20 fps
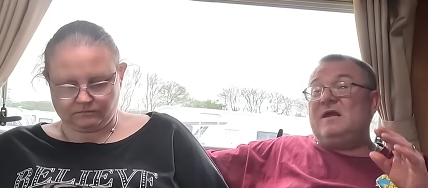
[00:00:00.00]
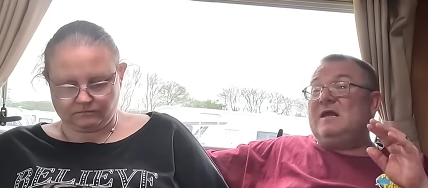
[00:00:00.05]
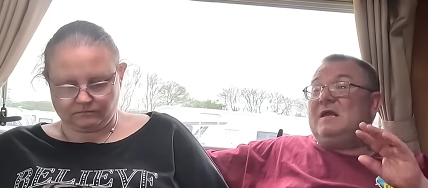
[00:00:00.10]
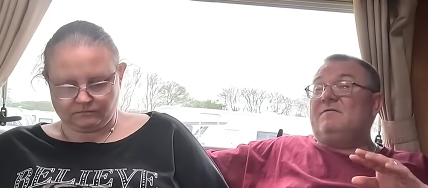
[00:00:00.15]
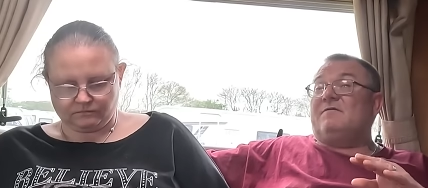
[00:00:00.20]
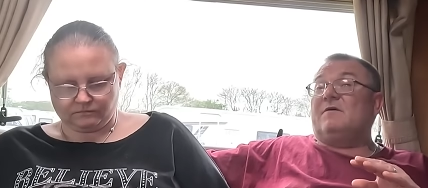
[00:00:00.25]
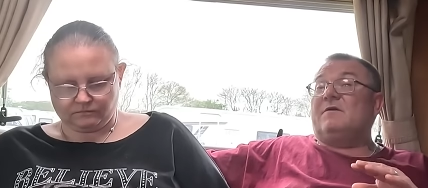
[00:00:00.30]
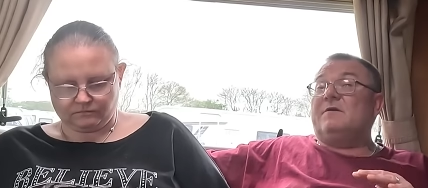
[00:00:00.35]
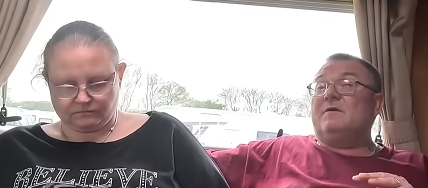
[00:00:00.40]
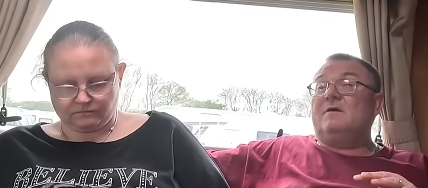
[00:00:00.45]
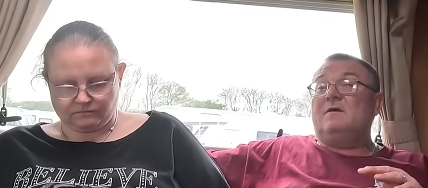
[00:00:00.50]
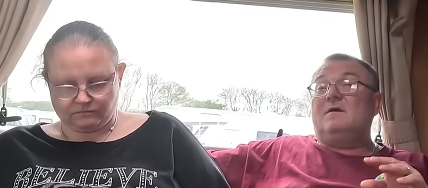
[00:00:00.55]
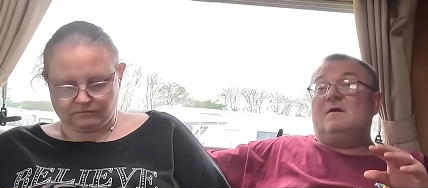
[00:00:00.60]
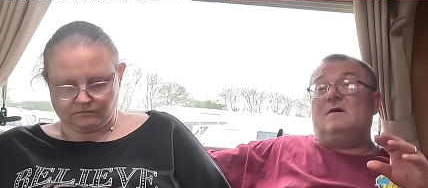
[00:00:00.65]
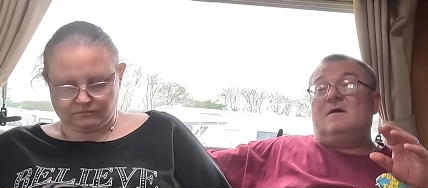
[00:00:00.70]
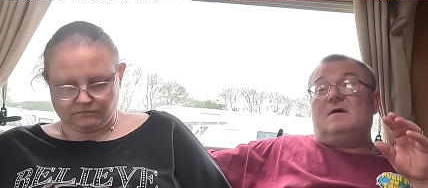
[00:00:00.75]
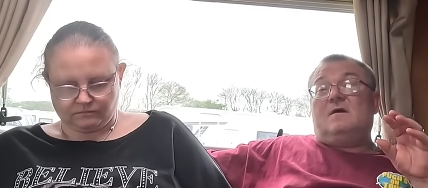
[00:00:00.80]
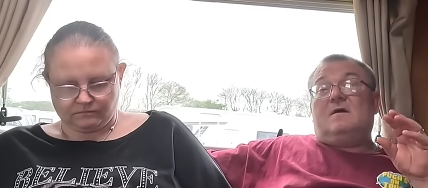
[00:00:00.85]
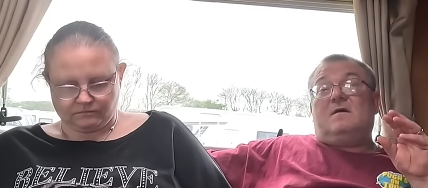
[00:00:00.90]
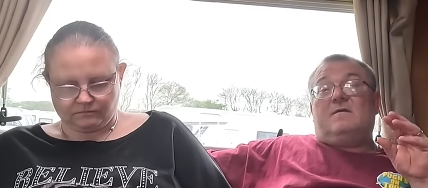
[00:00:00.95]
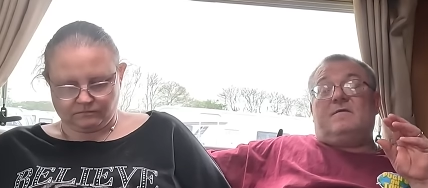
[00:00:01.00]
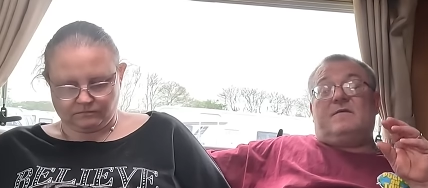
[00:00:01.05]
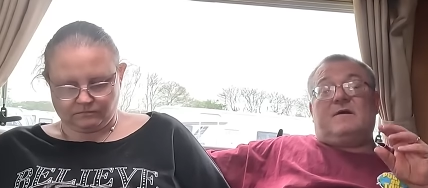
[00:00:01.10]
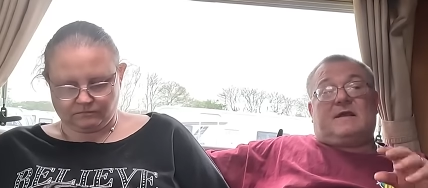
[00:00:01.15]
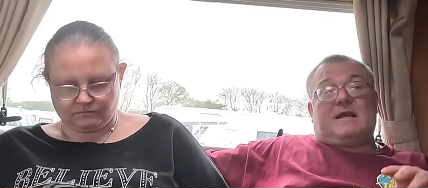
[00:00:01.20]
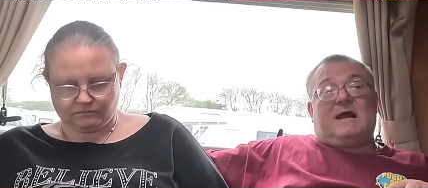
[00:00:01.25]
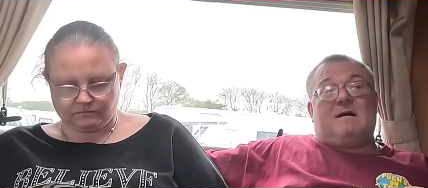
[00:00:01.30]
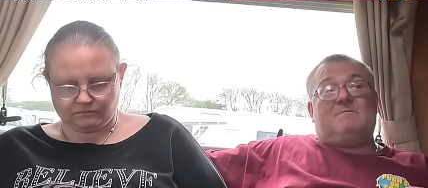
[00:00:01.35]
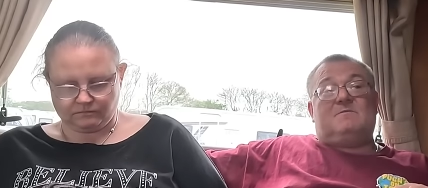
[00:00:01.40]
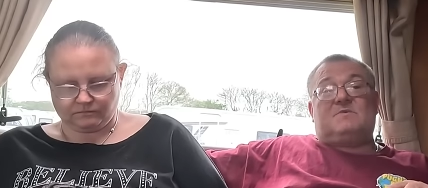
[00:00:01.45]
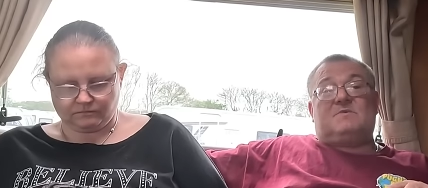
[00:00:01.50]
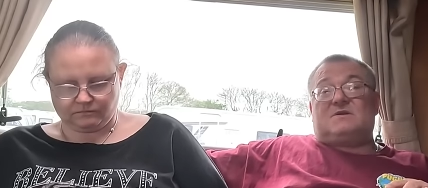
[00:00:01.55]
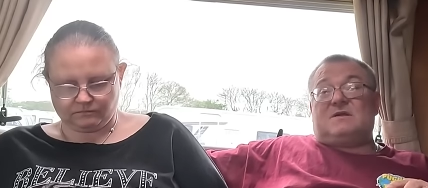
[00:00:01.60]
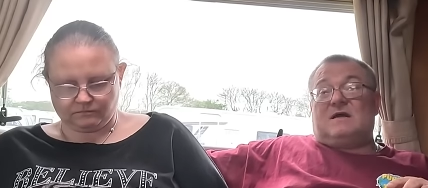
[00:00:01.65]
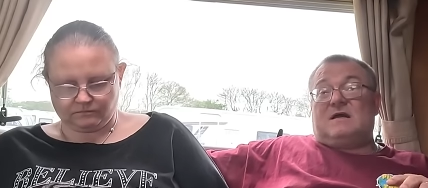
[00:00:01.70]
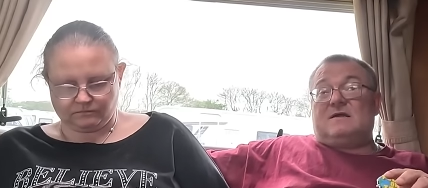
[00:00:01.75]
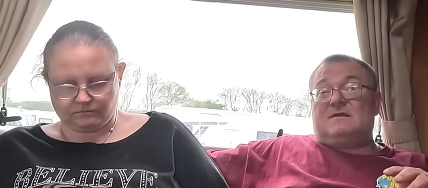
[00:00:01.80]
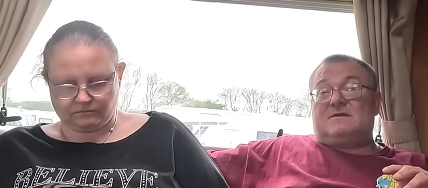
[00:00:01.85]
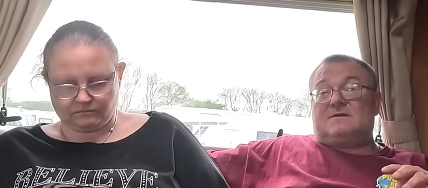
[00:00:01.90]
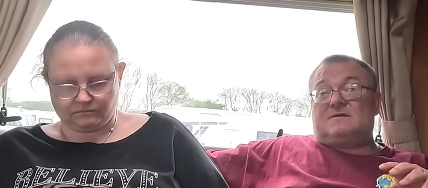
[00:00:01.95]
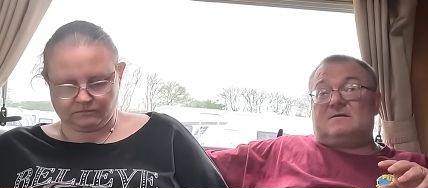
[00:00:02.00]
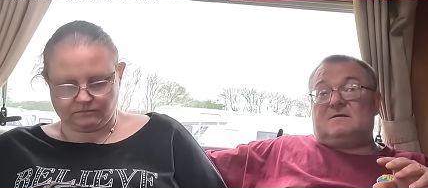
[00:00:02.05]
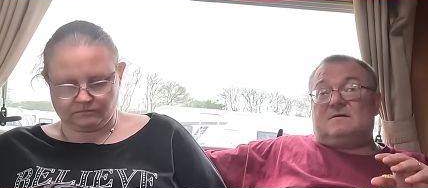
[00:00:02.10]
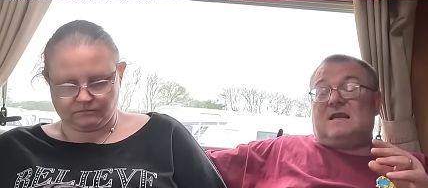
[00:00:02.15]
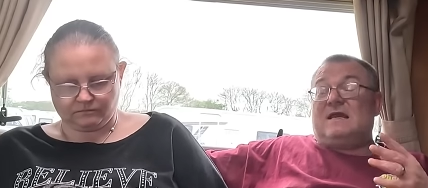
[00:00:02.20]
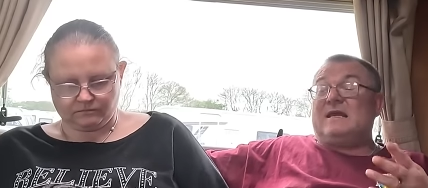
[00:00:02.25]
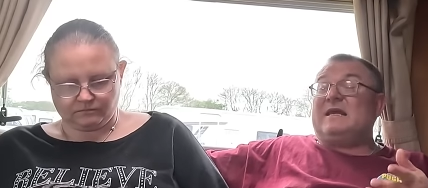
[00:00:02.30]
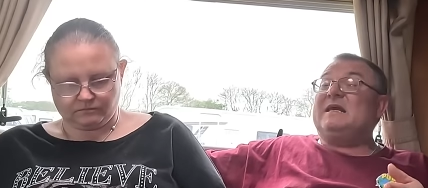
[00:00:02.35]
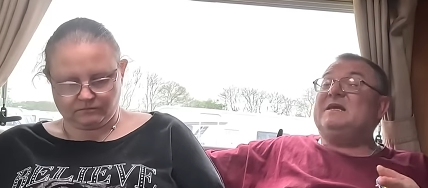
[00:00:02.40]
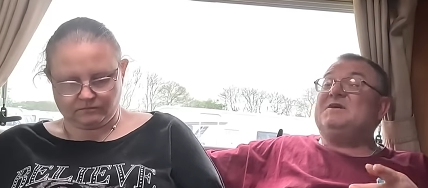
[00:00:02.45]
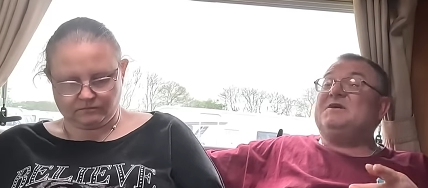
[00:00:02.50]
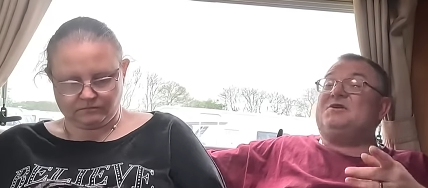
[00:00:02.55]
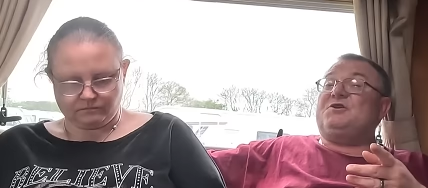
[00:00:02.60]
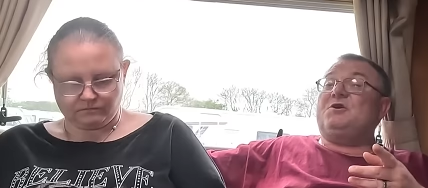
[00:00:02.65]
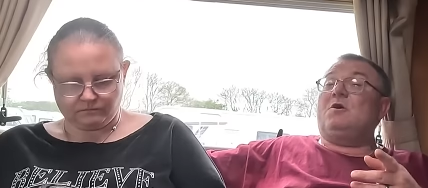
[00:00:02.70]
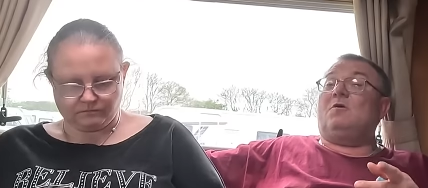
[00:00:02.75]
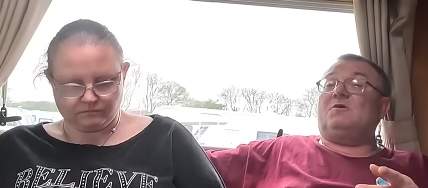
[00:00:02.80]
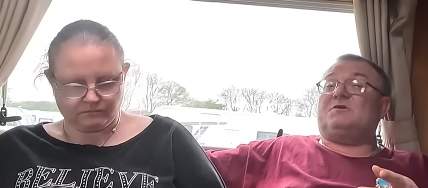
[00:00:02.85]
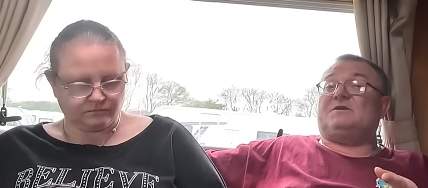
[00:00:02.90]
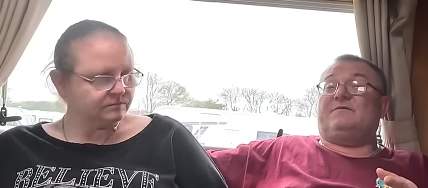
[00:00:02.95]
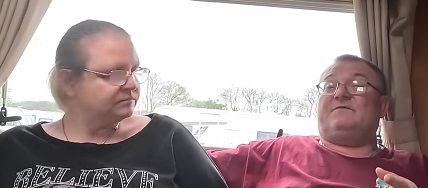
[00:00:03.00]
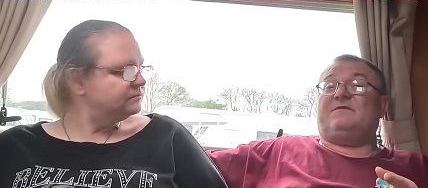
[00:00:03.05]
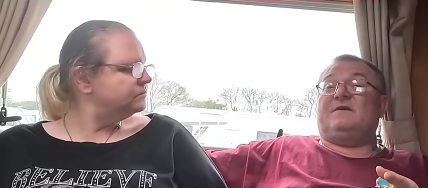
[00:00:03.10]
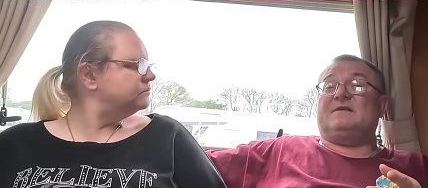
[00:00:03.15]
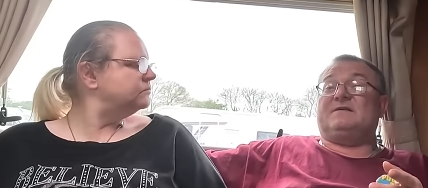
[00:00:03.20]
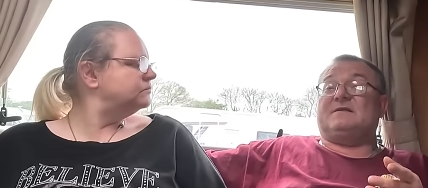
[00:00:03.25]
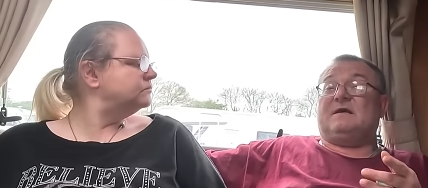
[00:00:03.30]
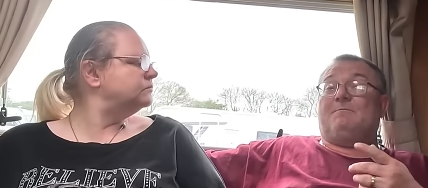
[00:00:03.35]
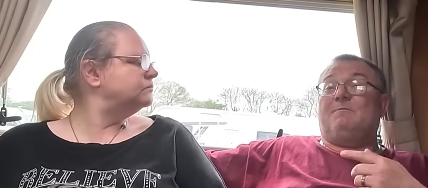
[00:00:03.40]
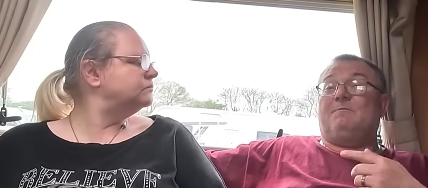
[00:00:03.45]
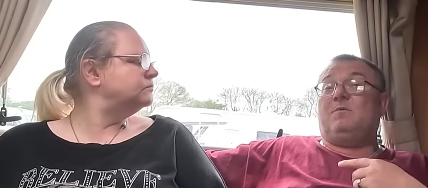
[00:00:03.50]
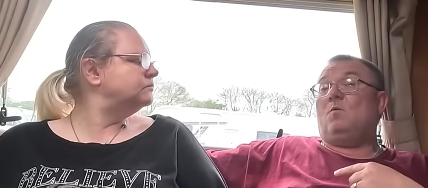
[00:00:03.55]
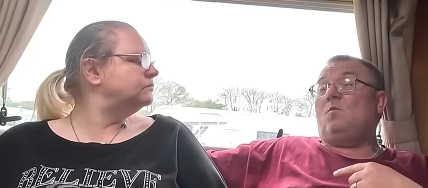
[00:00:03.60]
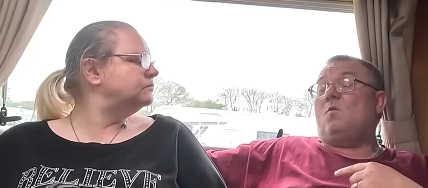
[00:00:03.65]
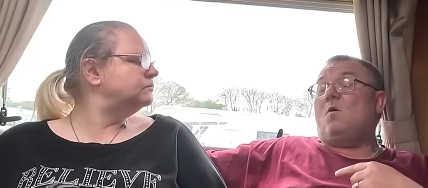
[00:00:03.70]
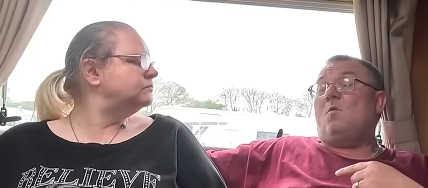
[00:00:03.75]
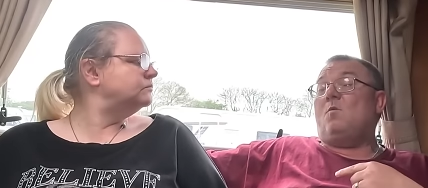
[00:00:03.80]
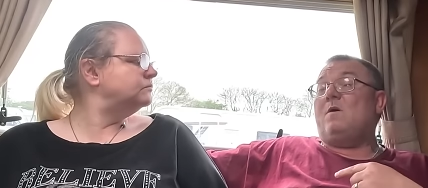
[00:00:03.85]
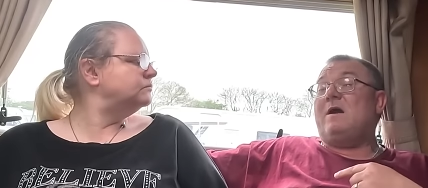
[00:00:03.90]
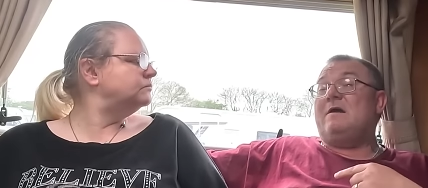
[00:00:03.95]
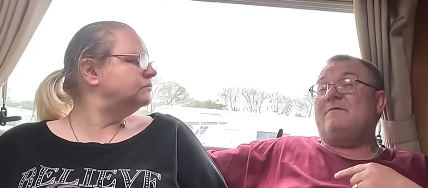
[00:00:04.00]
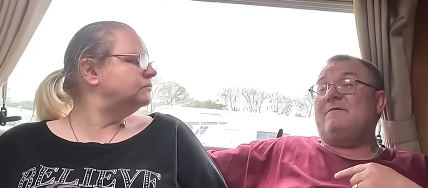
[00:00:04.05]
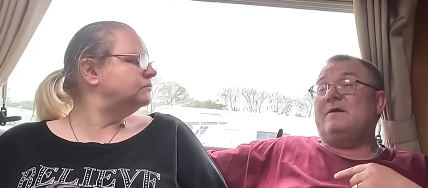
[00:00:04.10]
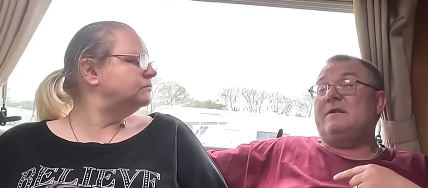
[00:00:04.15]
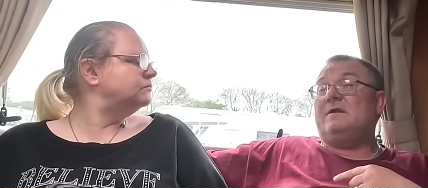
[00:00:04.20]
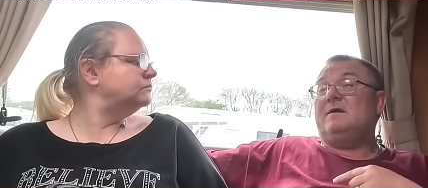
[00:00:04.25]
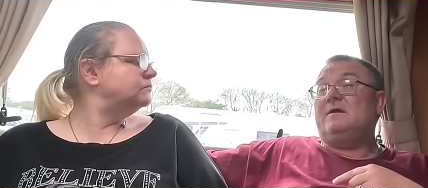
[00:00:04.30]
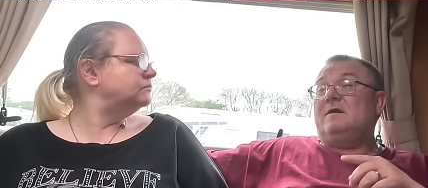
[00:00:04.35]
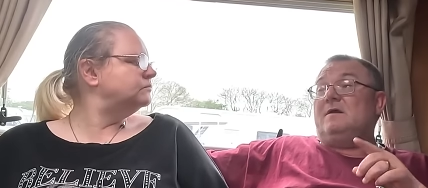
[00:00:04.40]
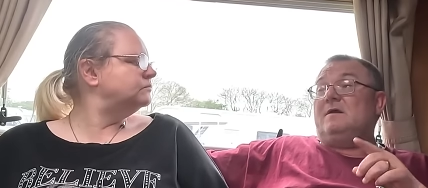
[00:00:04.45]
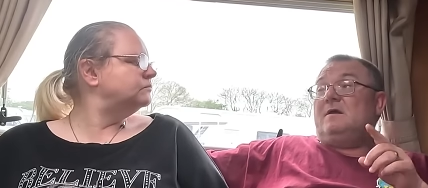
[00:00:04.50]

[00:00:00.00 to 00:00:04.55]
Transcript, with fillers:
Speaker 1: Even the campsites, like East Yorkshire, for example, what we're in.